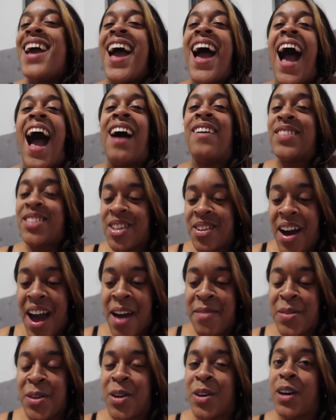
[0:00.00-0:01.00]
I'm so
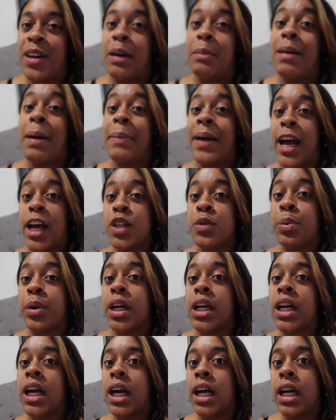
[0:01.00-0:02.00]
happy, y'all. My passport
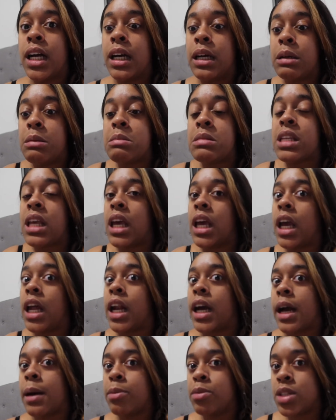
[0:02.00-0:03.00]
comes in a
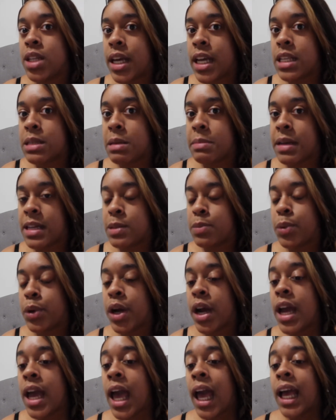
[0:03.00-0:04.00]
couple days. My passport
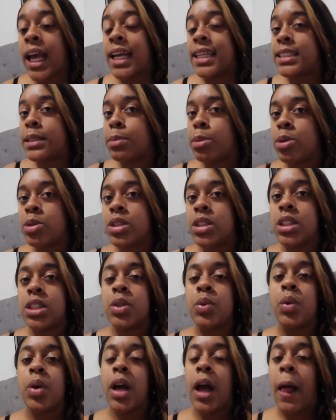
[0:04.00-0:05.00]
is supposed
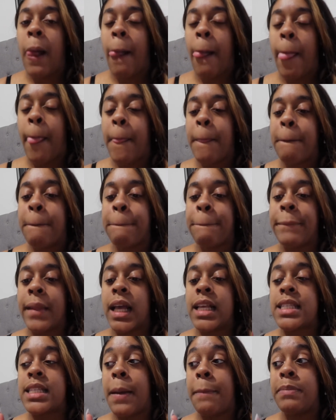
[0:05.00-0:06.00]
to come
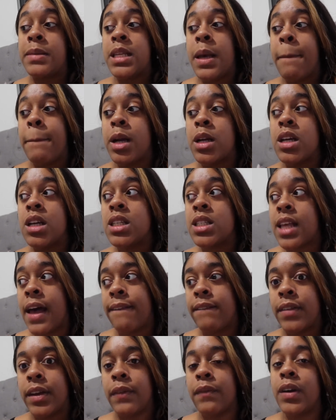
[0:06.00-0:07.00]
September
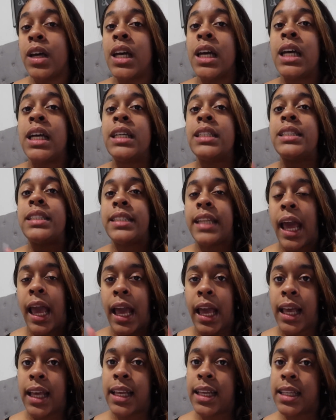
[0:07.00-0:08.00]
7th. Today
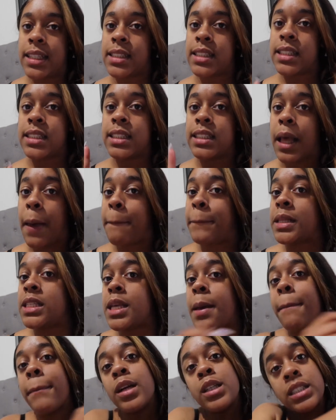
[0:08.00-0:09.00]
is
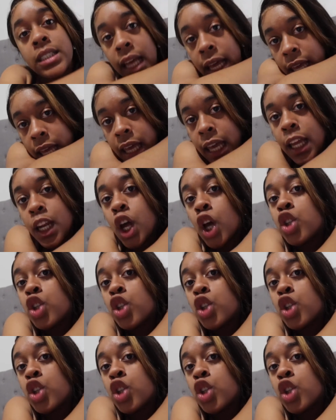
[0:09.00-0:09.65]
September 2nd,